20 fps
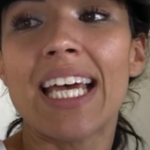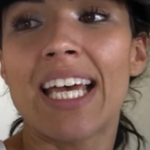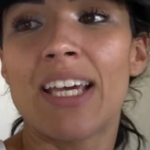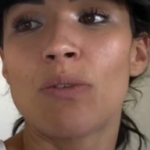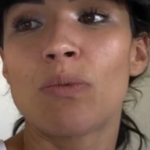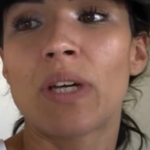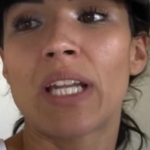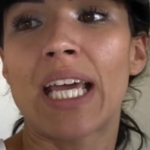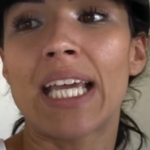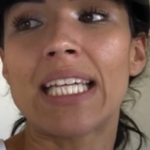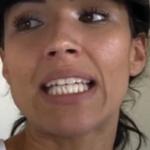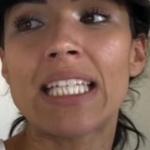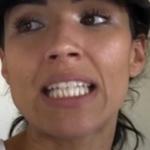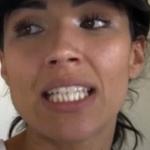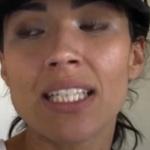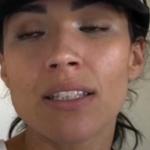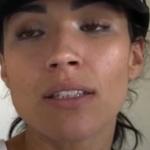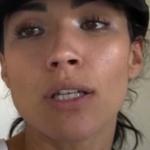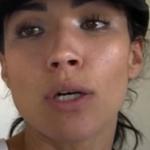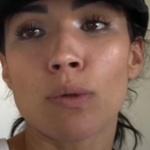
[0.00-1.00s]
And when I
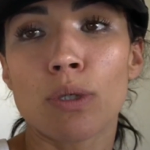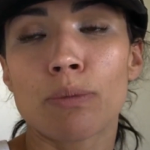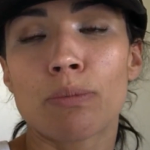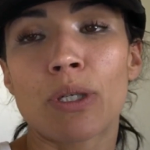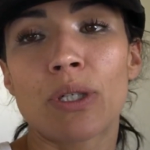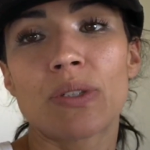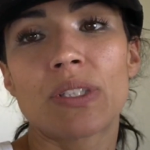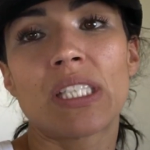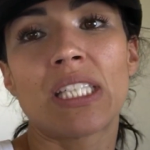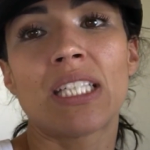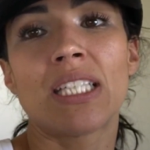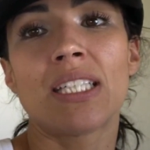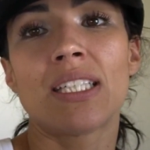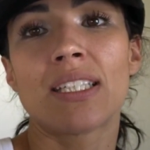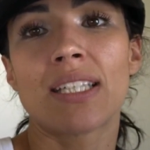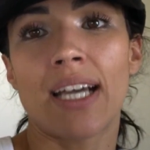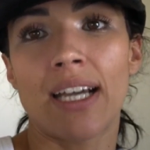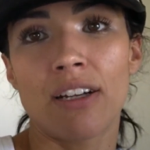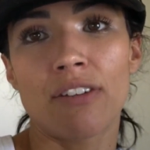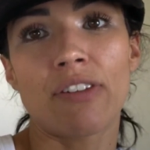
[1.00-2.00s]
eat lower
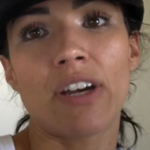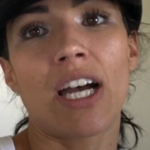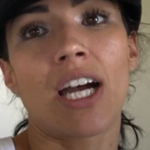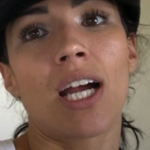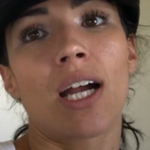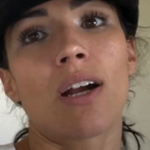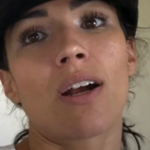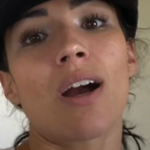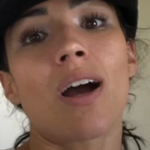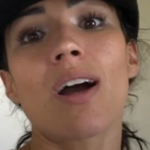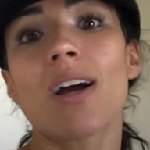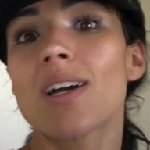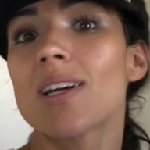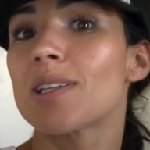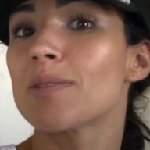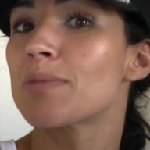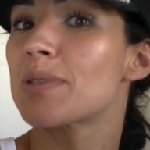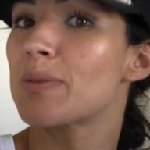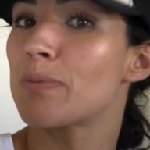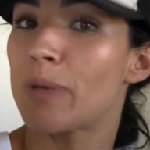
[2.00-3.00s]
protein, higher fat, higher
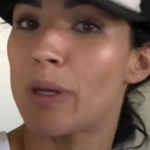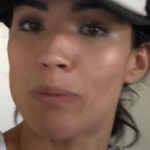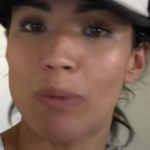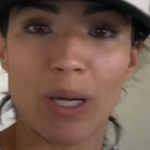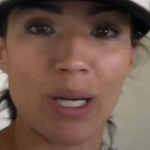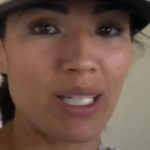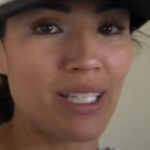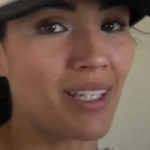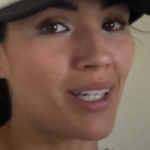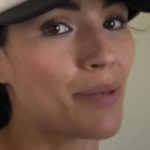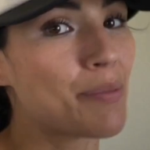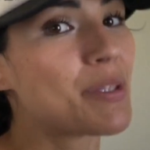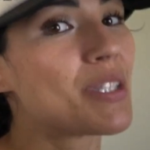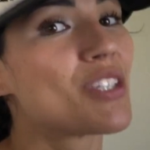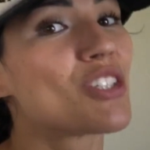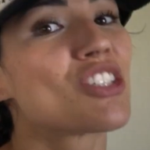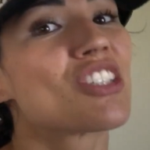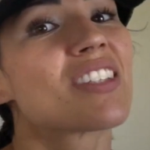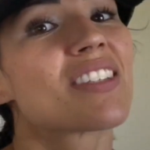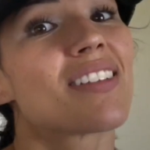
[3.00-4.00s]
carbs, my body
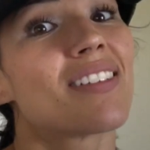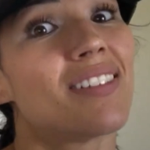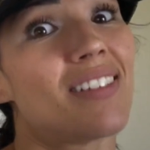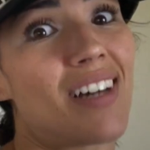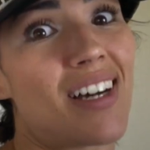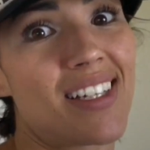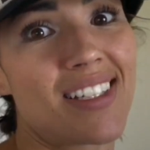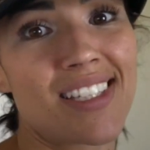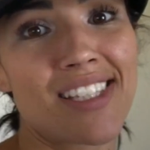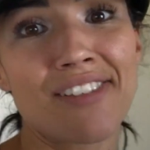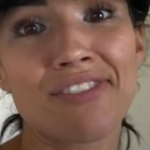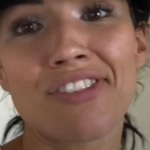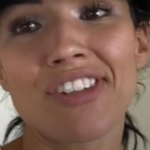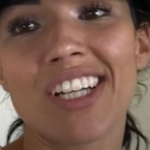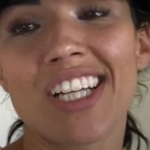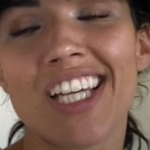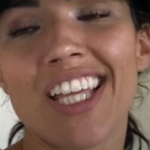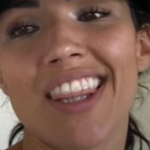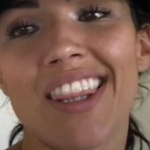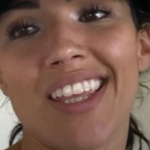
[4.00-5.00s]
composition's a lot
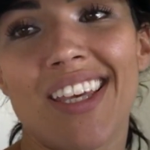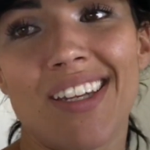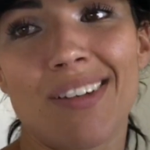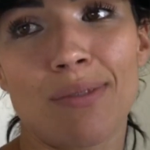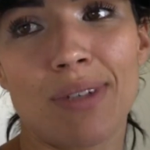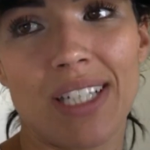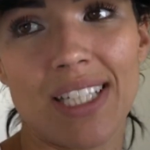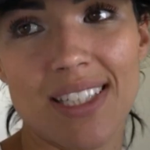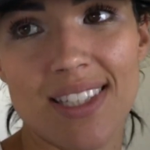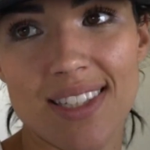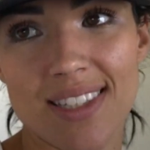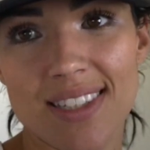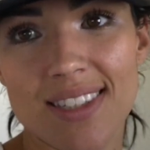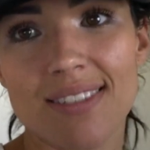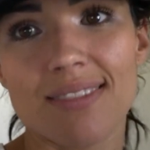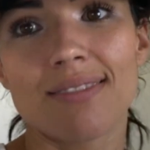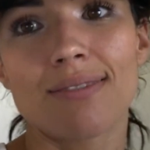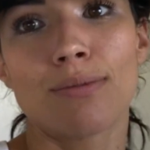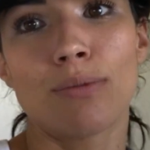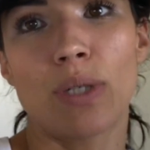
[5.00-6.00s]
different than when it's
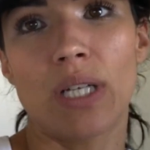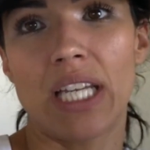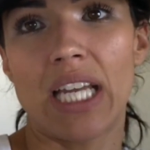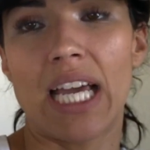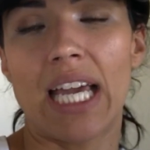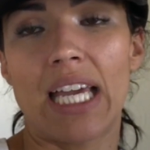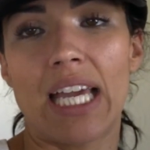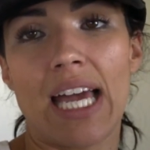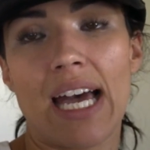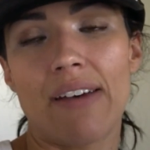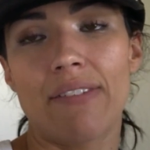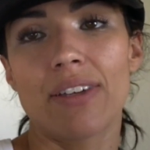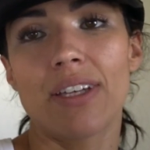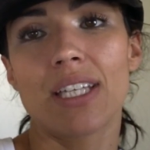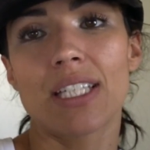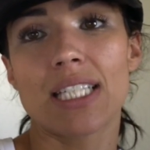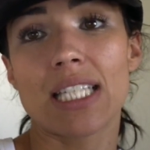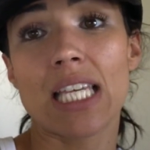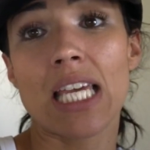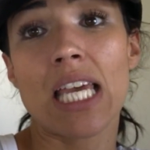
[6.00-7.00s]
what I have
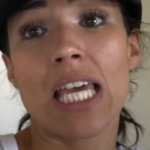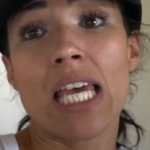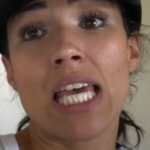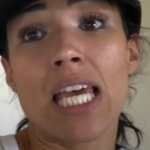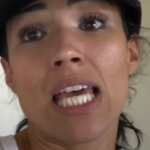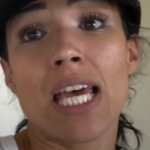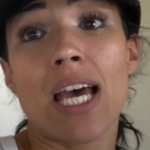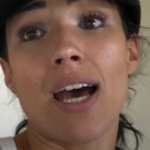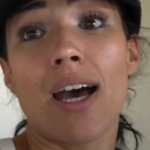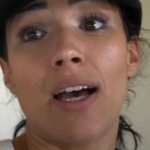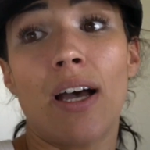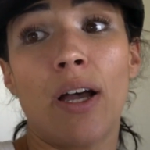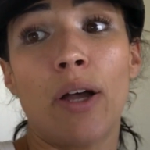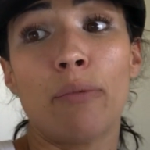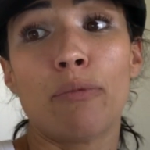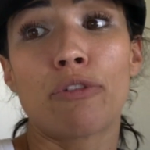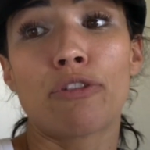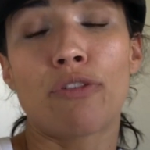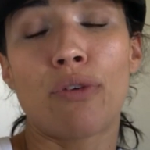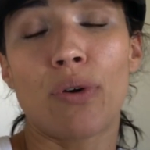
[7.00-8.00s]
it
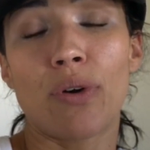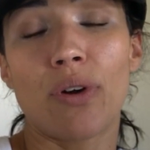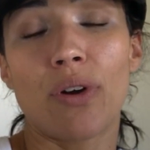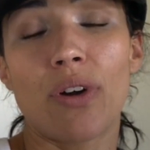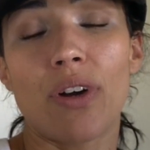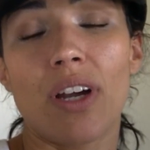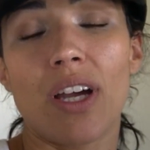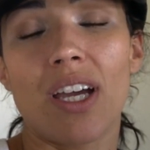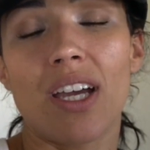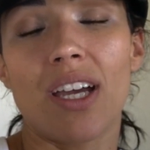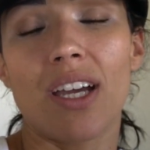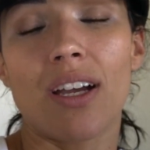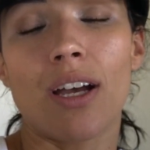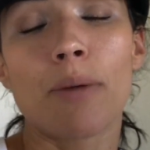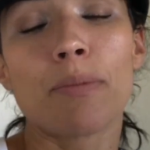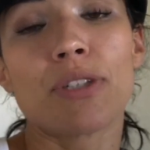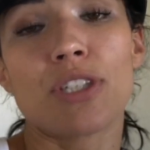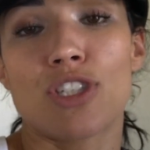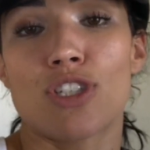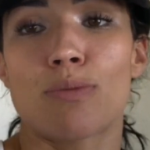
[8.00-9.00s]
for
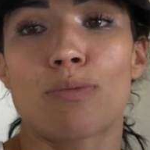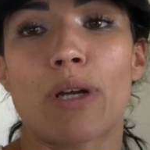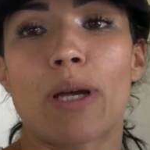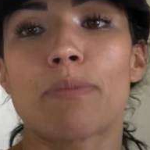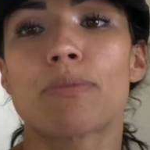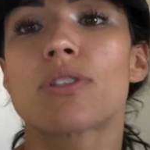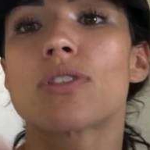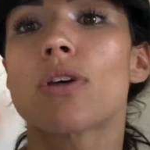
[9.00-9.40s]
competition prep.